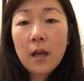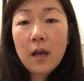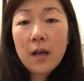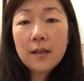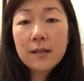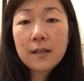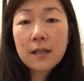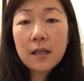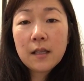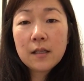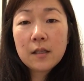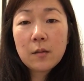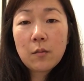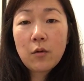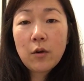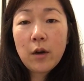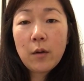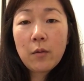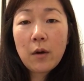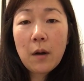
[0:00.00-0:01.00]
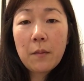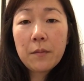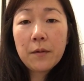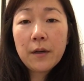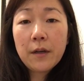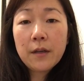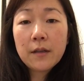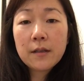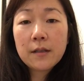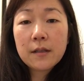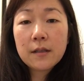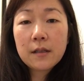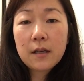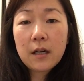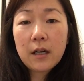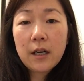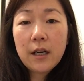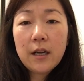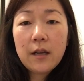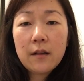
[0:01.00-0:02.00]
uh, skin supporting properties.
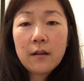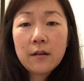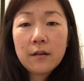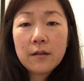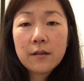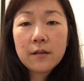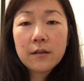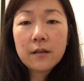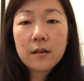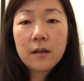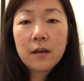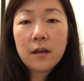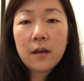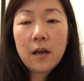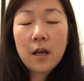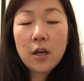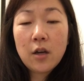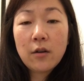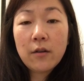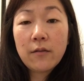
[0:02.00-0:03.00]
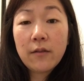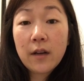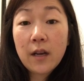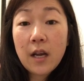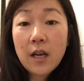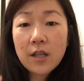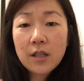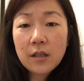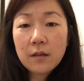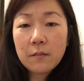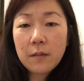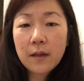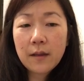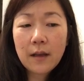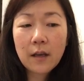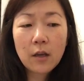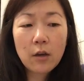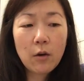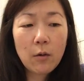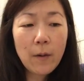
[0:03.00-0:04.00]
Sorry, there's a notification, make
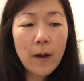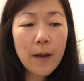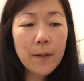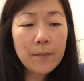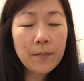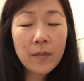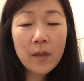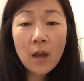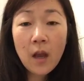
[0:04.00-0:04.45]
that go away.